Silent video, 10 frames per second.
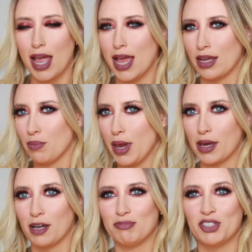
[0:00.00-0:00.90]
any
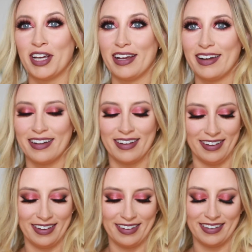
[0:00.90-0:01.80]
makeup shade
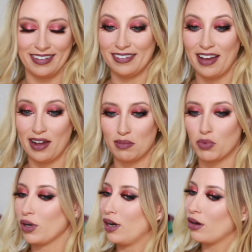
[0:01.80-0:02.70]

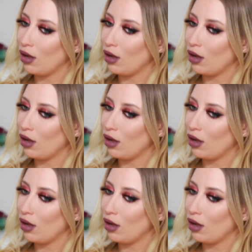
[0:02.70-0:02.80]
anymore at